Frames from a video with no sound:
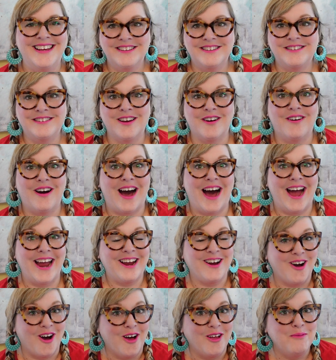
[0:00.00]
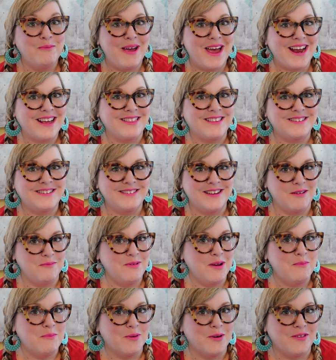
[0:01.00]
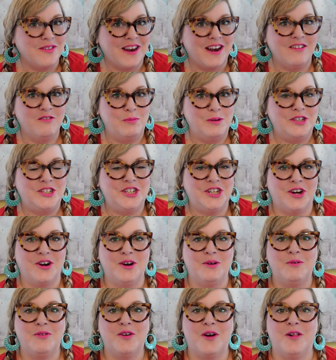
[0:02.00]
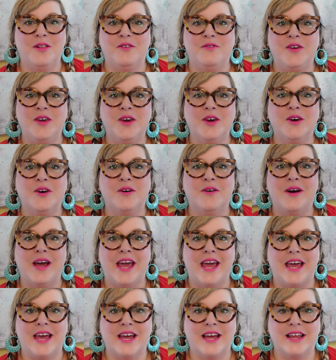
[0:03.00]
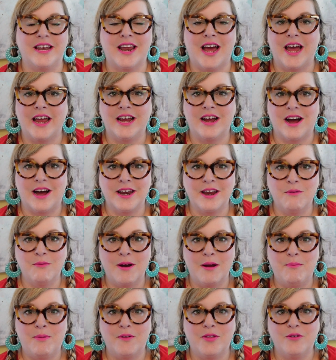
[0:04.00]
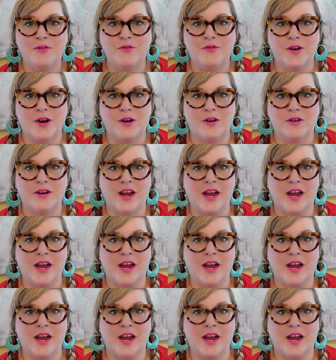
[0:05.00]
So I called back the same number that I've been sharing with all of you and I got a rep on the phone.